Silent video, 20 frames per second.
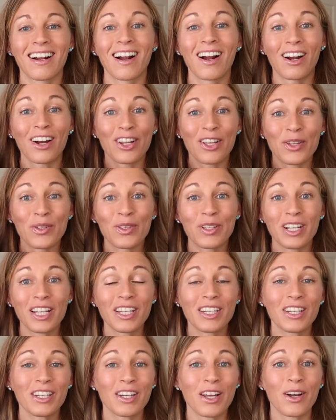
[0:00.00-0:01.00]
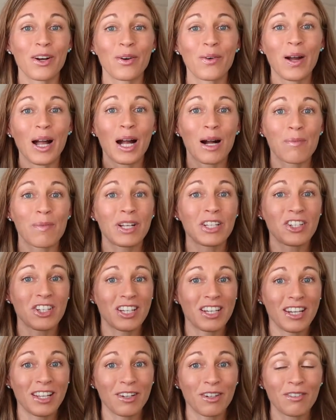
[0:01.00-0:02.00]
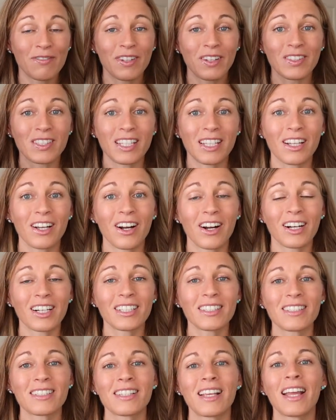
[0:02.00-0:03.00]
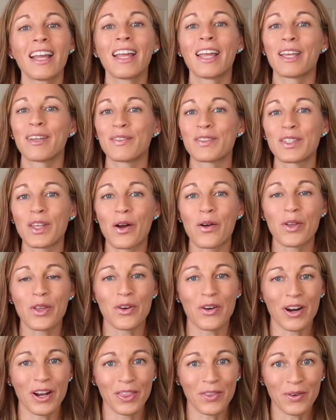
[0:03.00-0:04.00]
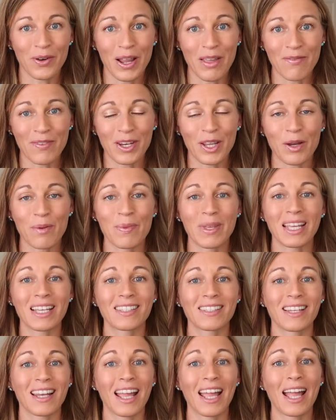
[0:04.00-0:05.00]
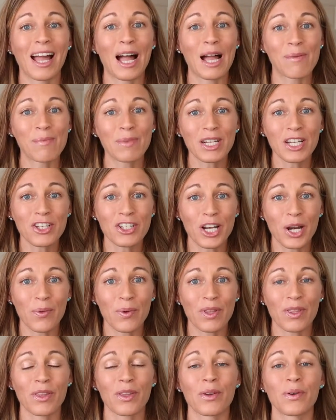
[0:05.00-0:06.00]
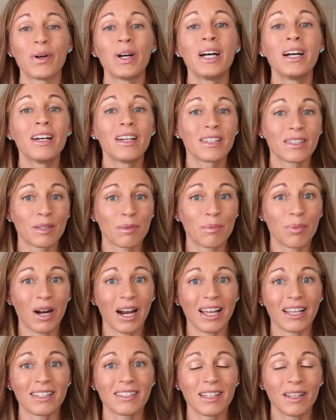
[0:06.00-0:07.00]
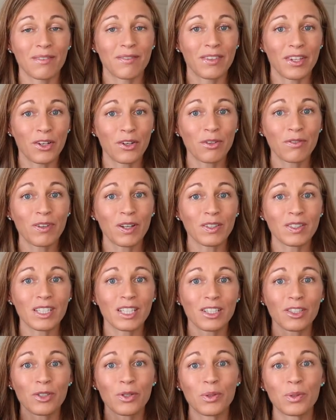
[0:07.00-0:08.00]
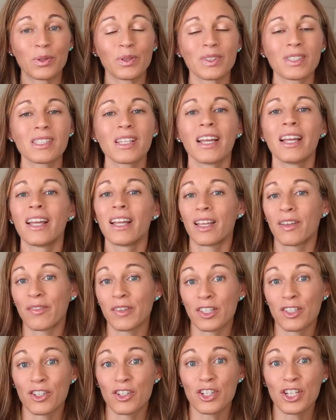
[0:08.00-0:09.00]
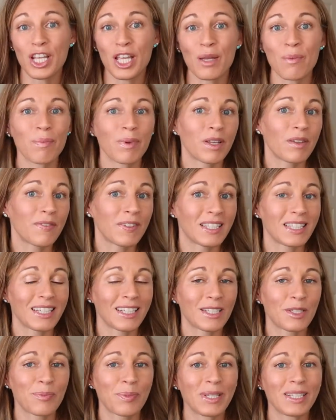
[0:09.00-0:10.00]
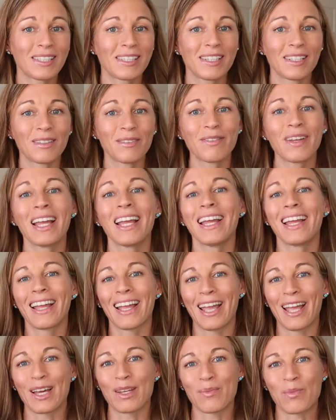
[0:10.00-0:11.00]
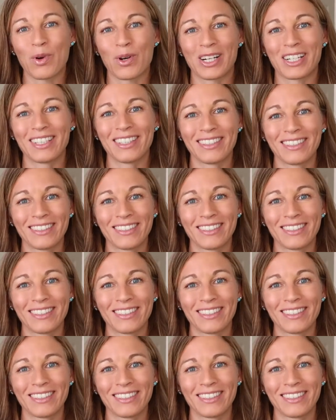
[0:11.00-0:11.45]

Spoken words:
Are you looking to know how much needle felting costs? If so, you're on the right video because today I'm going to share with you some price of needle felting tools, if it's cheap, if it's expensive, and more.